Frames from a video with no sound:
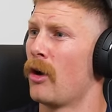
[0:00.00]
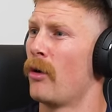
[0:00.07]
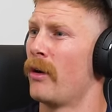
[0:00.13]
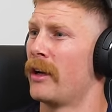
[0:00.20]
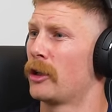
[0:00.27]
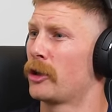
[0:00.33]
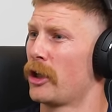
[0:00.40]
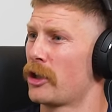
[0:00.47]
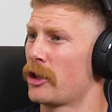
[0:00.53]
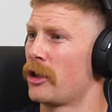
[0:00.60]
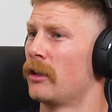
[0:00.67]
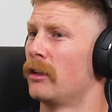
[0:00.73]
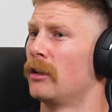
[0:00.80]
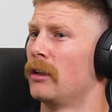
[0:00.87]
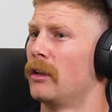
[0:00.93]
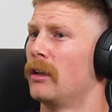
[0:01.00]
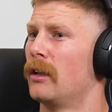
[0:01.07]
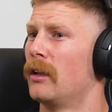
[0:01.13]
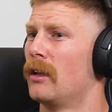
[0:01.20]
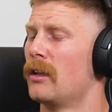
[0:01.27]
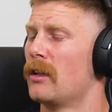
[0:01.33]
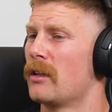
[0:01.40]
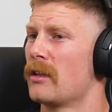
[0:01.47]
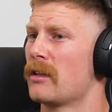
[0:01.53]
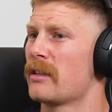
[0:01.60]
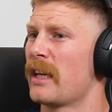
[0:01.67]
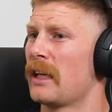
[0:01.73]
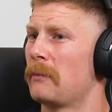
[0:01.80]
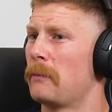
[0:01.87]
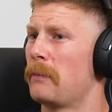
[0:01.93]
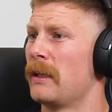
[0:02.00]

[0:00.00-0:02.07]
Slow and yeah. attritional mm. set